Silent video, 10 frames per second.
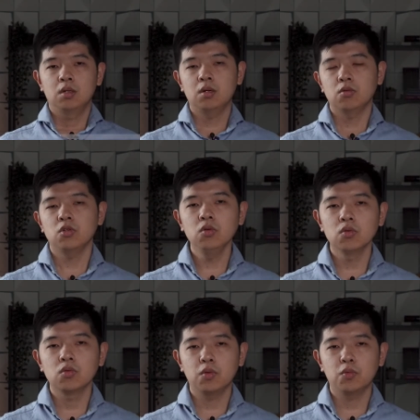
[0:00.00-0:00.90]
Now,
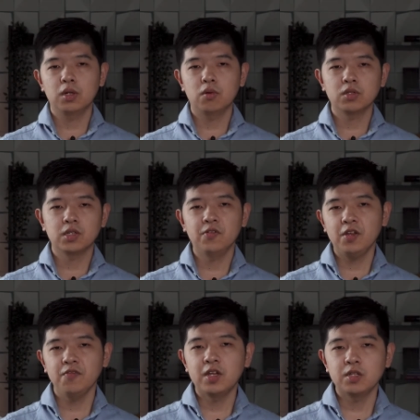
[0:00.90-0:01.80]
so when I was
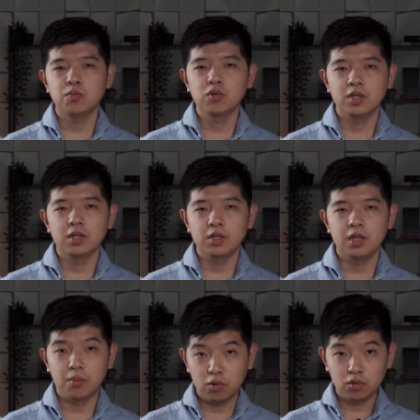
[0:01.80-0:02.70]
surfing Facebook the other
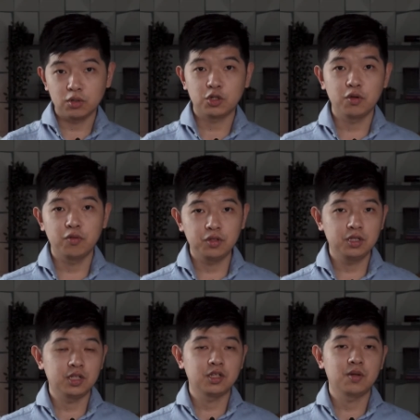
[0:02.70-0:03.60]
day, I'm going to share with you
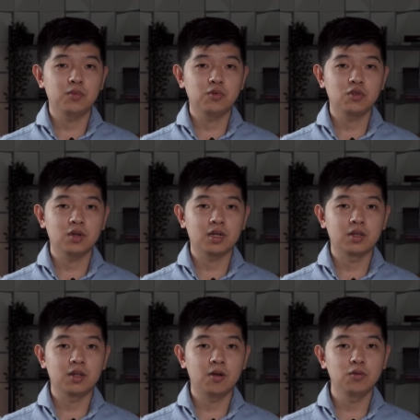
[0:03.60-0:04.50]
this example so I
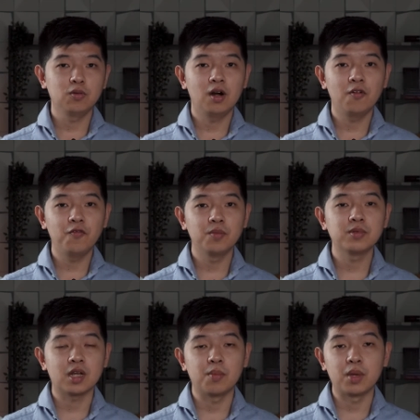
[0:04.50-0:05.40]
can tell you how
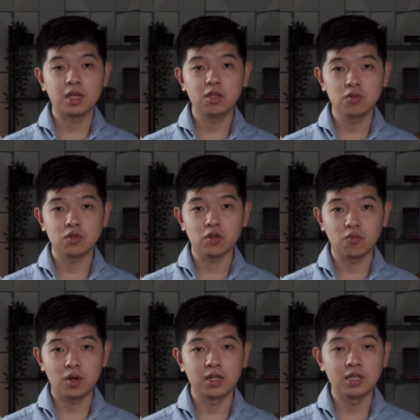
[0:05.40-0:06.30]
firms are making use
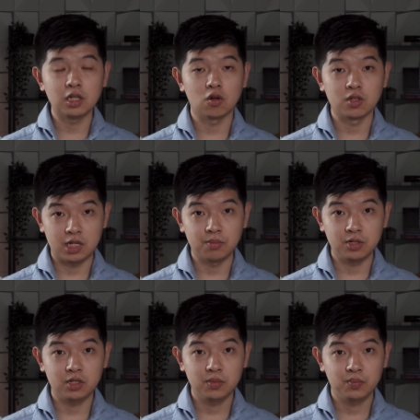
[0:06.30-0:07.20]
of YED concepts.